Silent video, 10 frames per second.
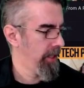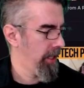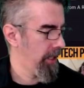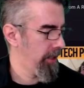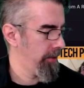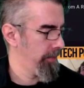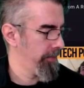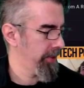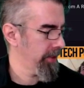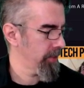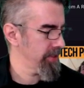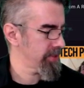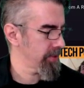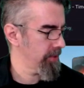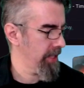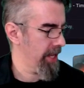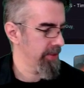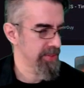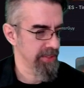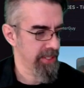But anyway, so yeah,
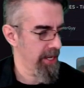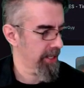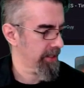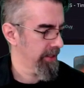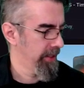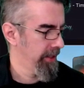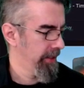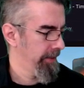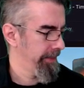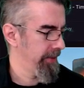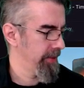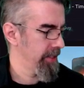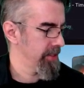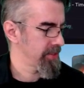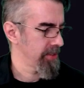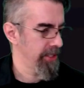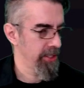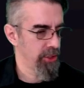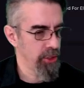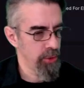there's the tech, then there's
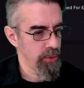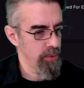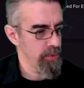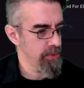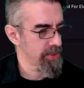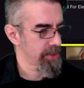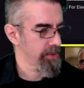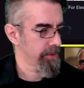news,